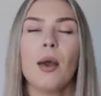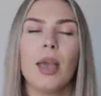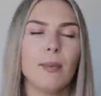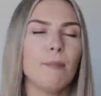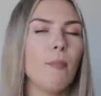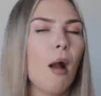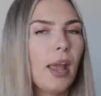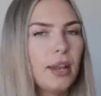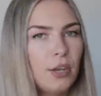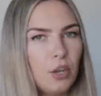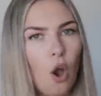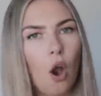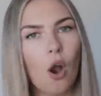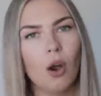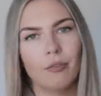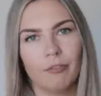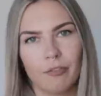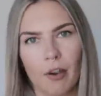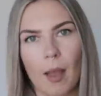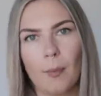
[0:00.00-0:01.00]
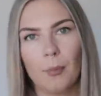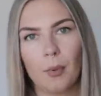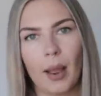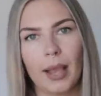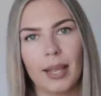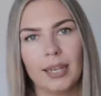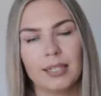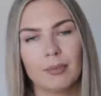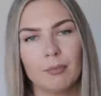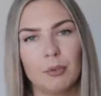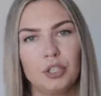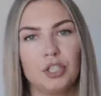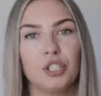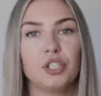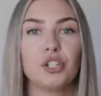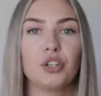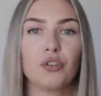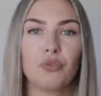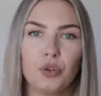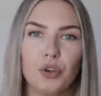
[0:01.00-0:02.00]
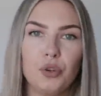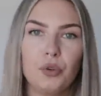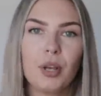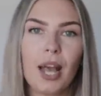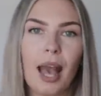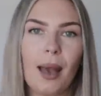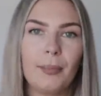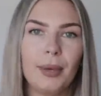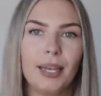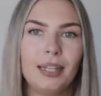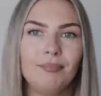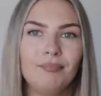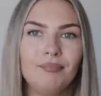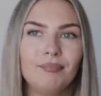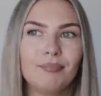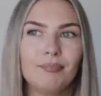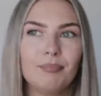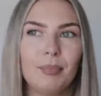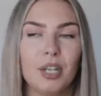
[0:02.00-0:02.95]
It might not vibrate as much as the crew cabin,